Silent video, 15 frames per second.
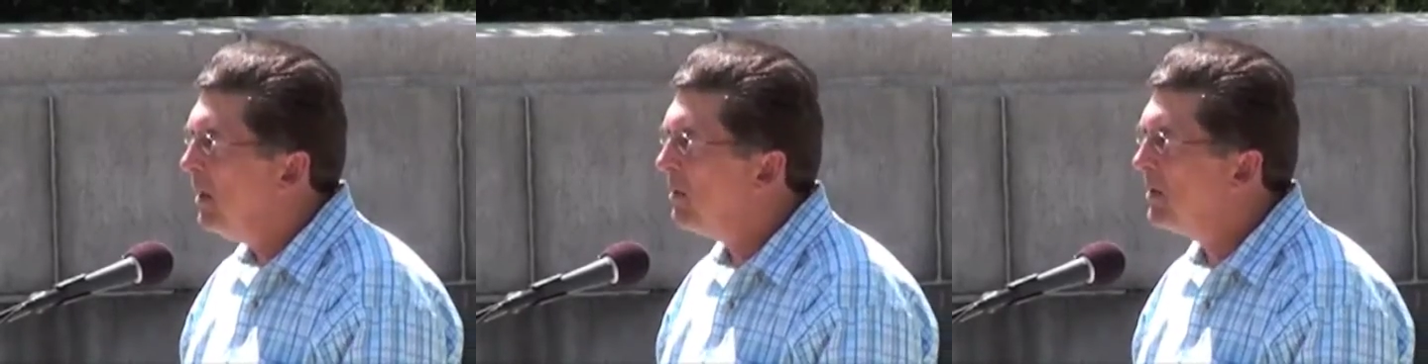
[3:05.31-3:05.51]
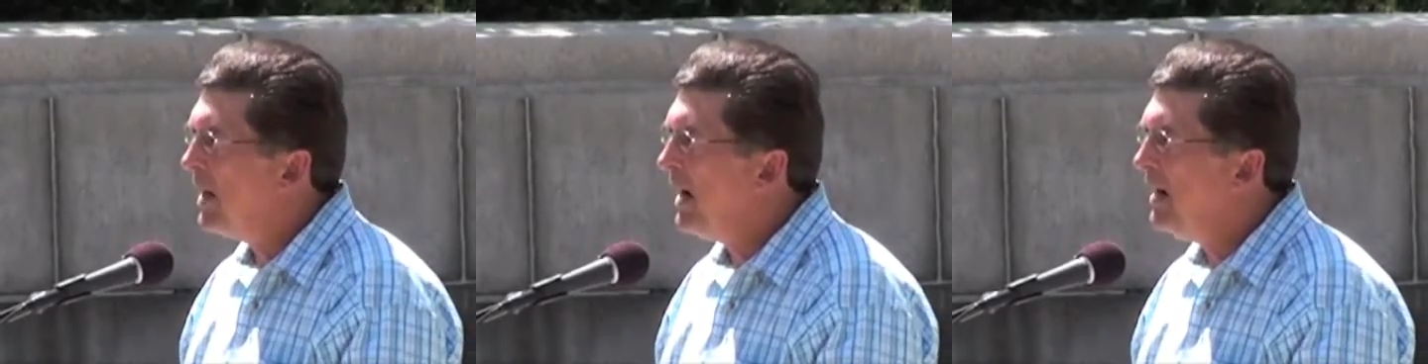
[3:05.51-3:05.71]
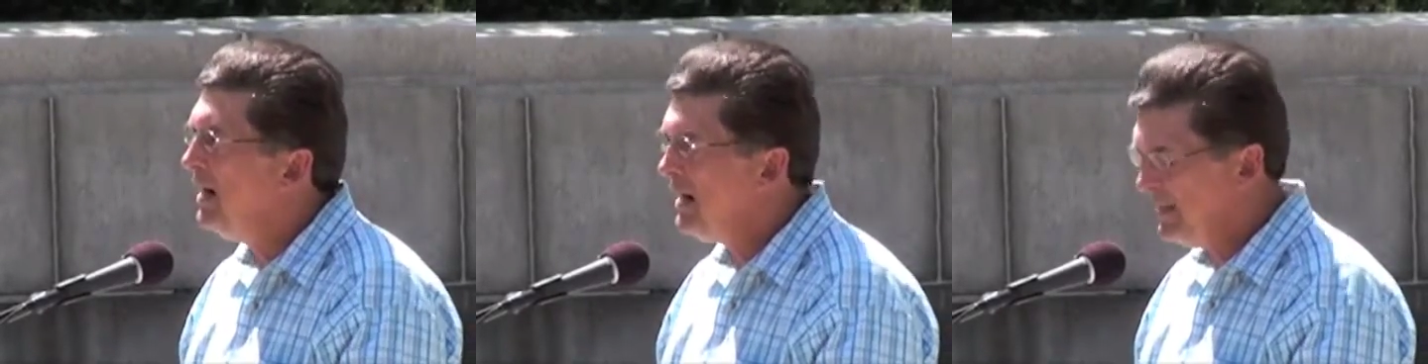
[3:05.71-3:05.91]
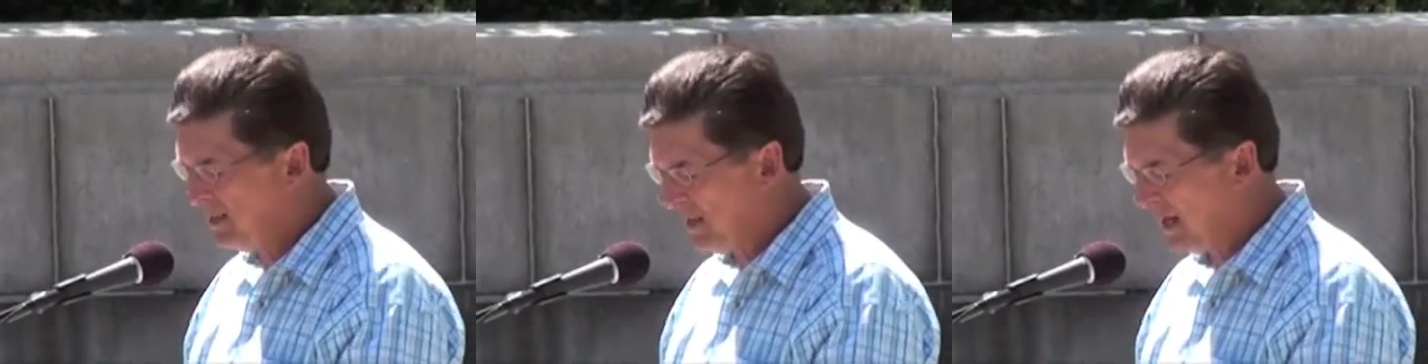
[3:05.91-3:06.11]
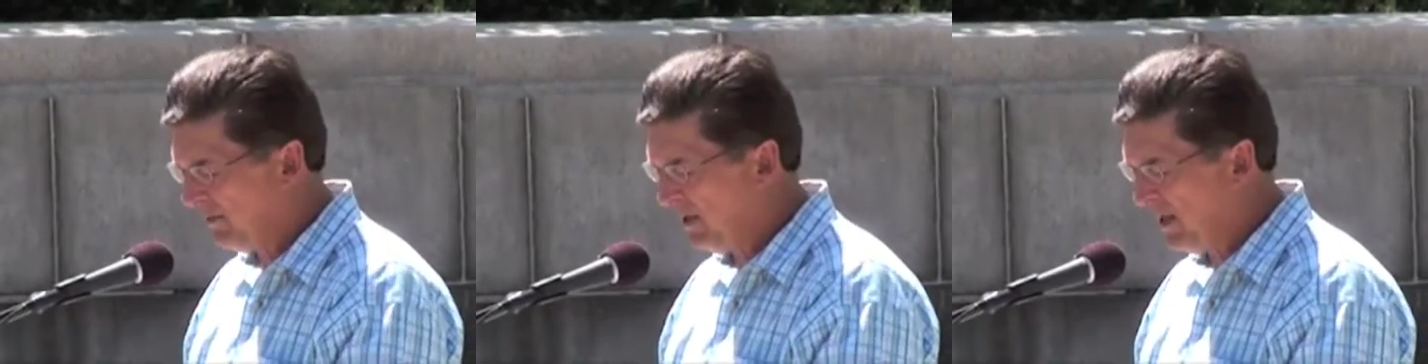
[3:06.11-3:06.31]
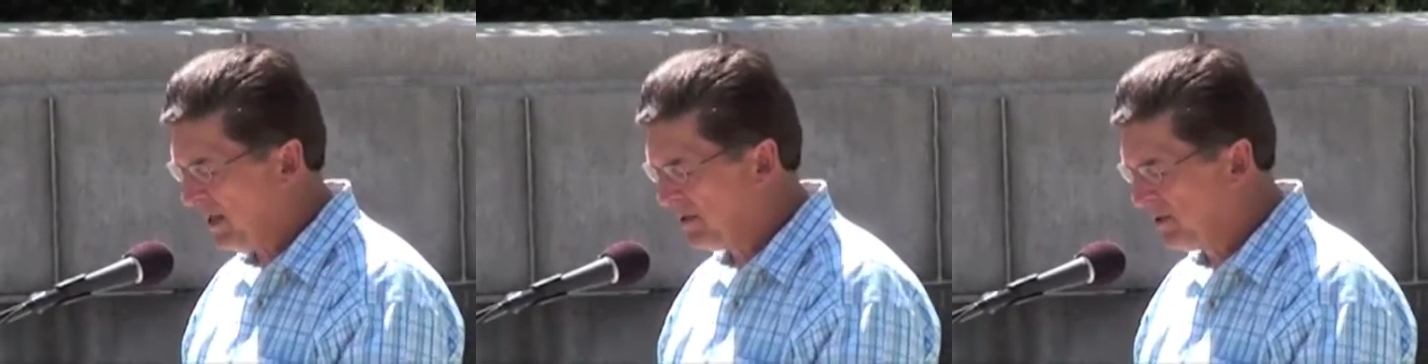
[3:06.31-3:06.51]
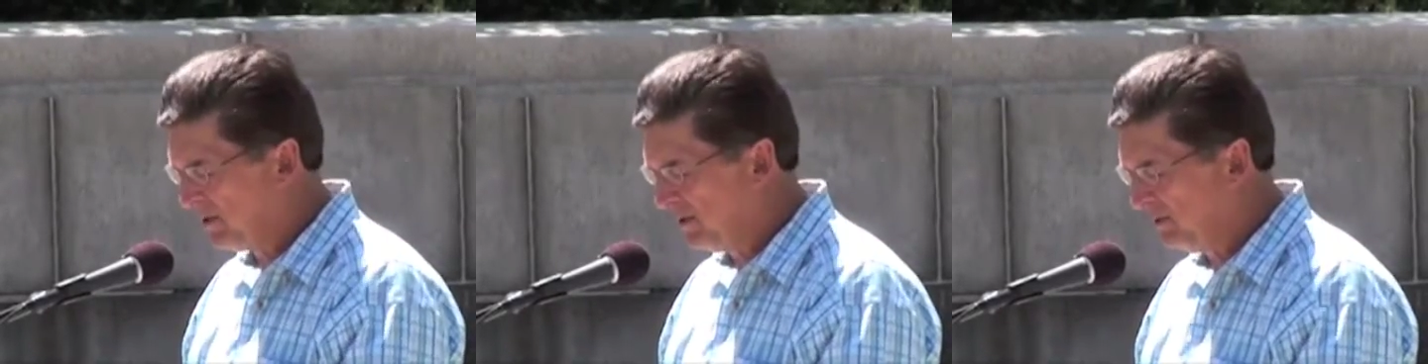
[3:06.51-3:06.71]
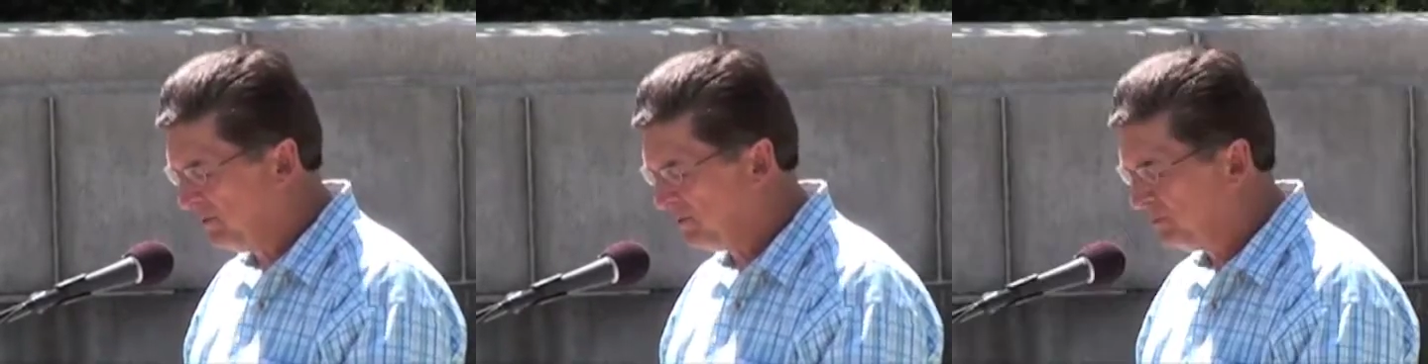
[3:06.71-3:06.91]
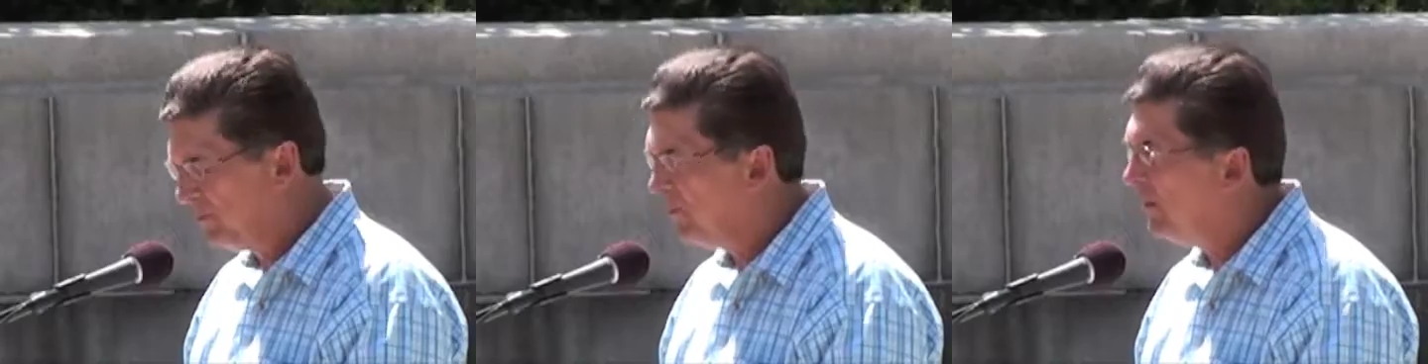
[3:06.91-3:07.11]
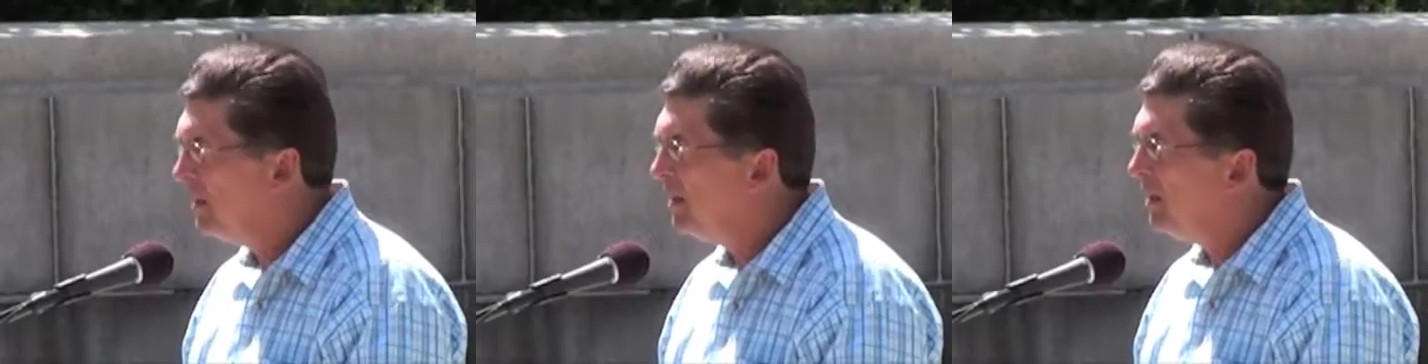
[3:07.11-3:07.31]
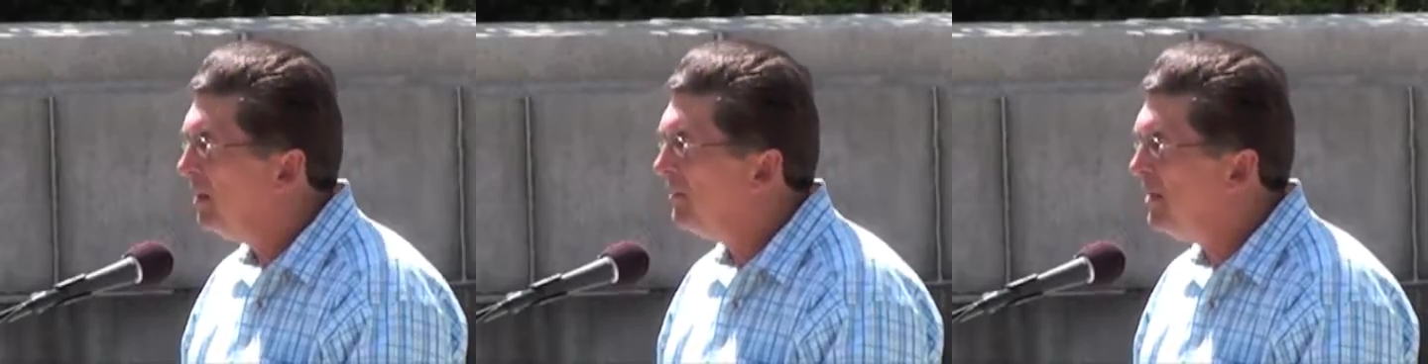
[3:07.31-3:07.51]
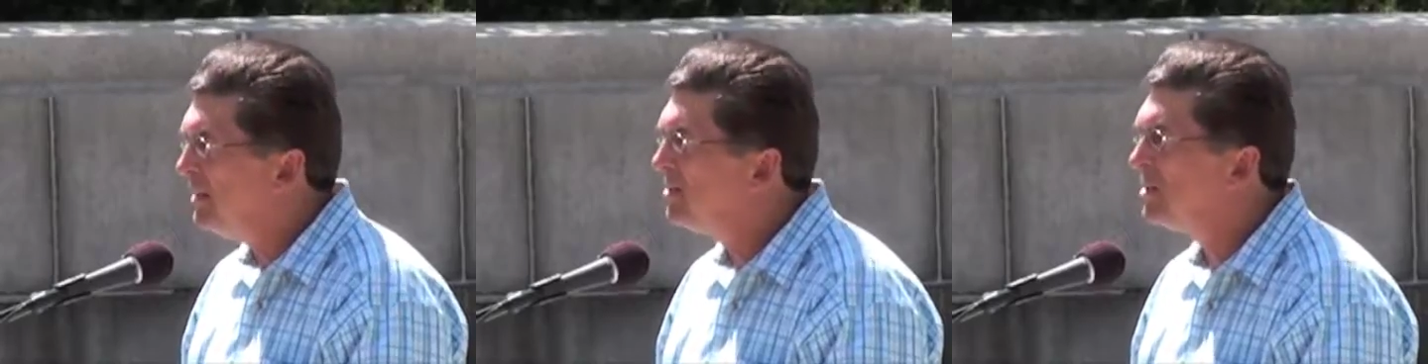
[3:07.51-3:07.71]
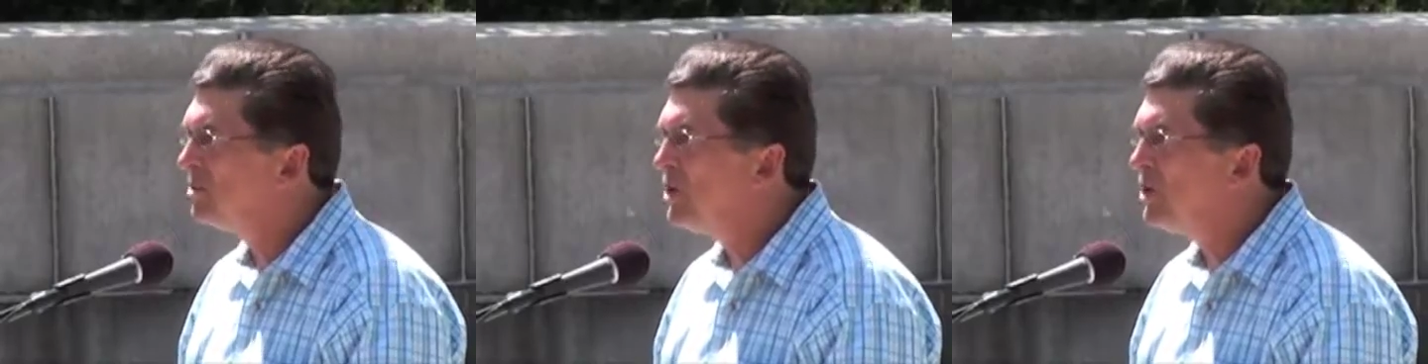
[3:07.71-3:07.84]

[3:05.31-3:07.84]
Okay? He said this. This